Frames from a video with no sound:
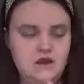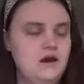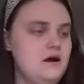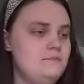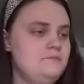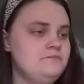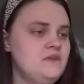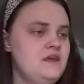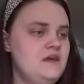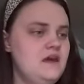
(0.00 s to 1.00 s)
Um,
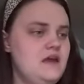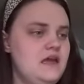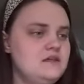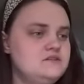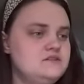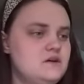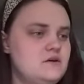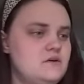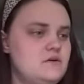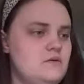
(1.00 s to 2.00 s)
and
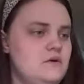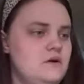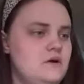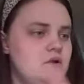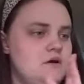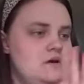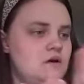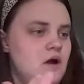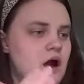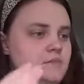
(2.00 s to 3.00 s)
so
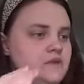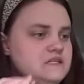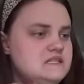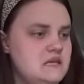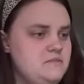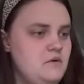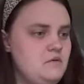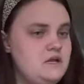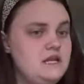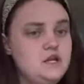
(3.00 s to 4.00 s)
I'm going to skip that
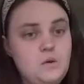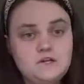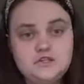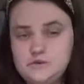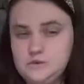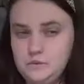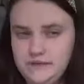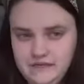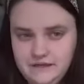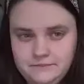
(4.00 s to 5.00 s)
one and go on to
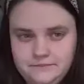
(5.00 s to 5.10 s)
week.